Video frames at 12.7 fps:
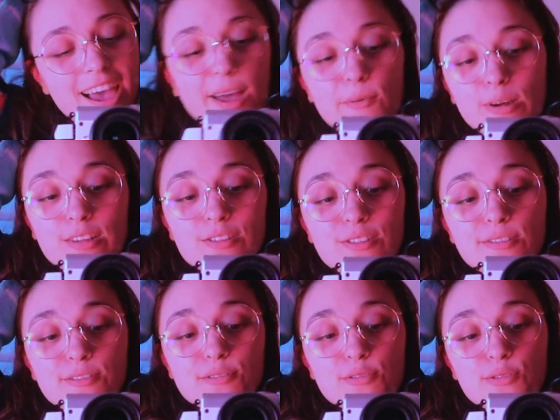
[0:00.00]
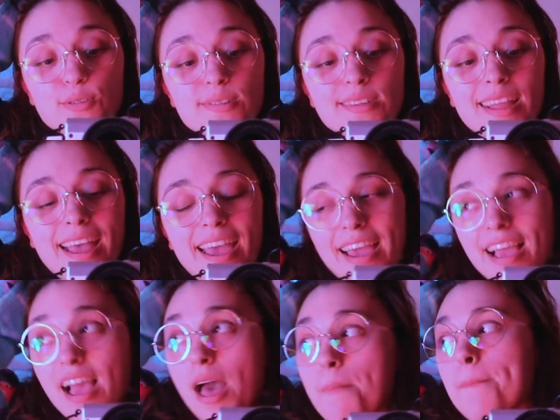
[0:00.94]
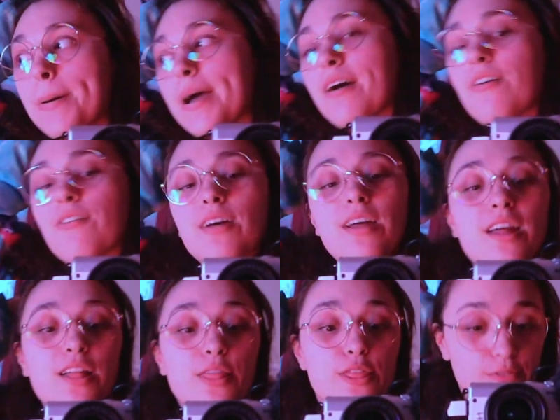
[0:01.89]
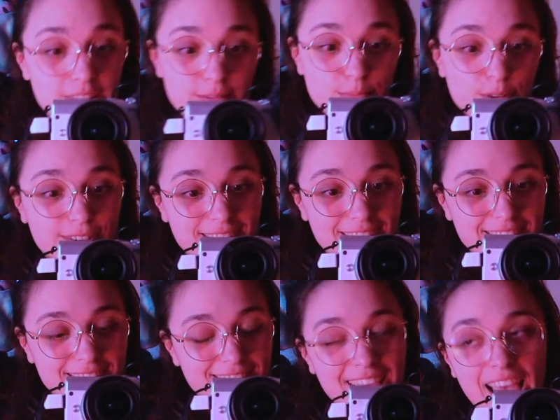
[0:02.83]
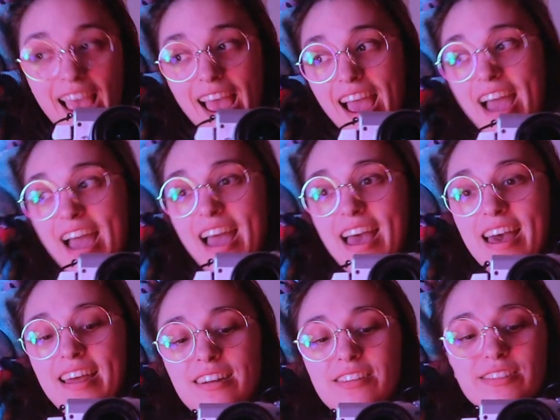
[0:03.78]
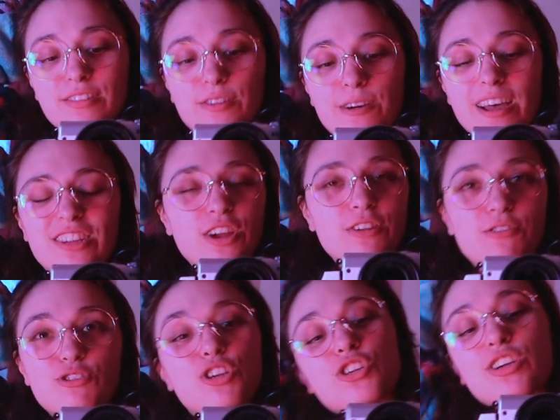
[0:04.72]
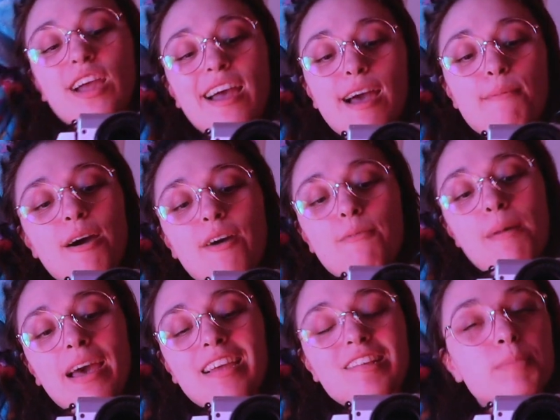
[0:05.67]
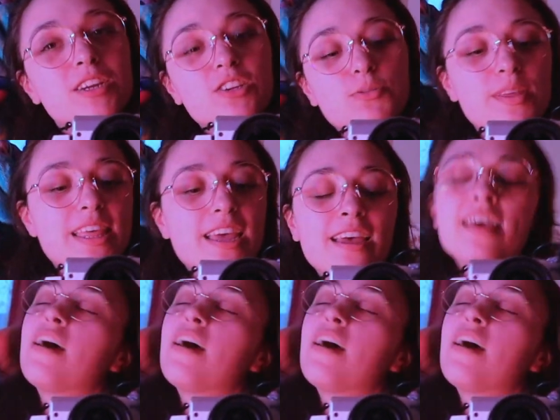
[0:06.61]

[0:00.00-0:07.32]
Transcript: I wanted to talk today about the visa process and just do a general chit chat about my experience with it.